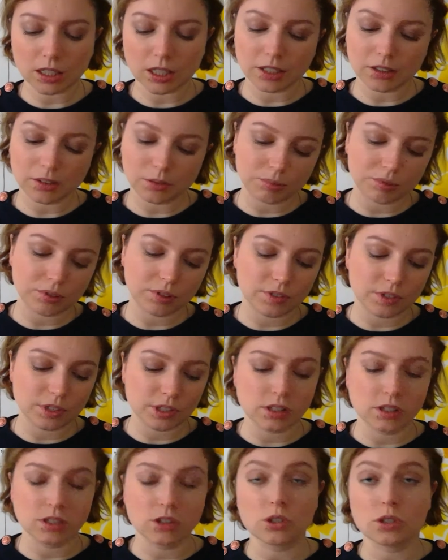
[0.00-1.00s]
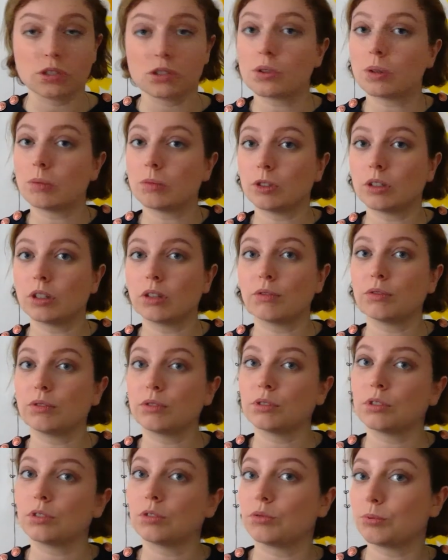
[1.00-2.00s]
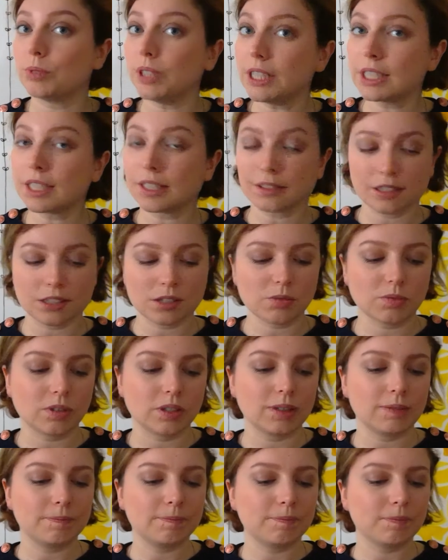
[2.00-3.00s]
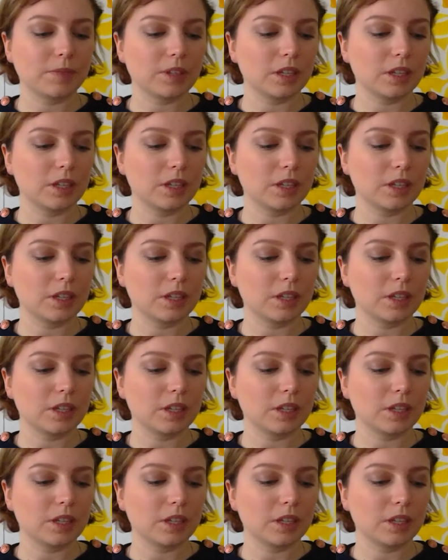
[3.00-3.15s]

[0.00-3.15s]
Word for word: like the previous edition, so I'm looking forward to reading this one.